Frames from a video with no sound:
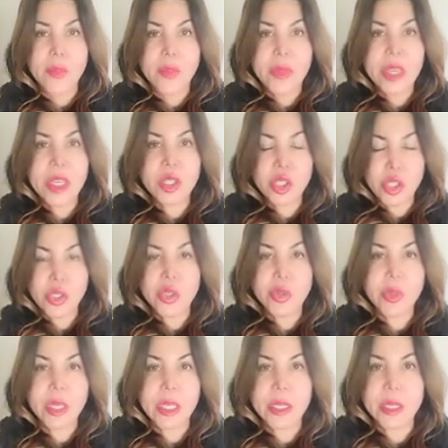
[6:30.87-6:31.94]
Each
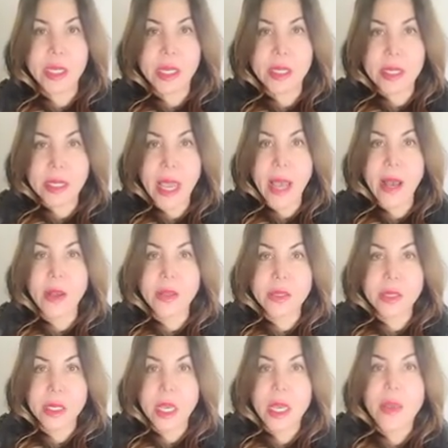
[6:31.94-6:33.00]
unit does house
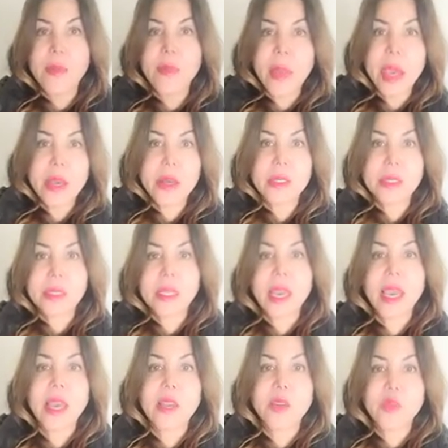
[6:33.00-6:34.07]
males
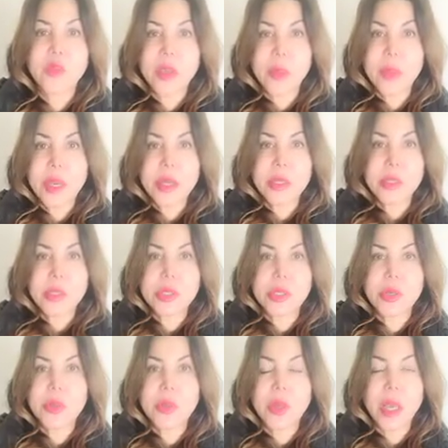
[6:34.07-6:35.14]
and females,
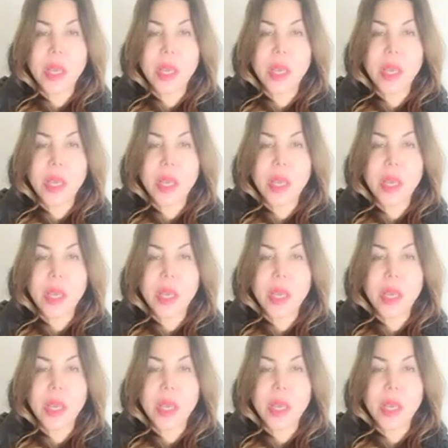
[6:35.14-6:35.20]
so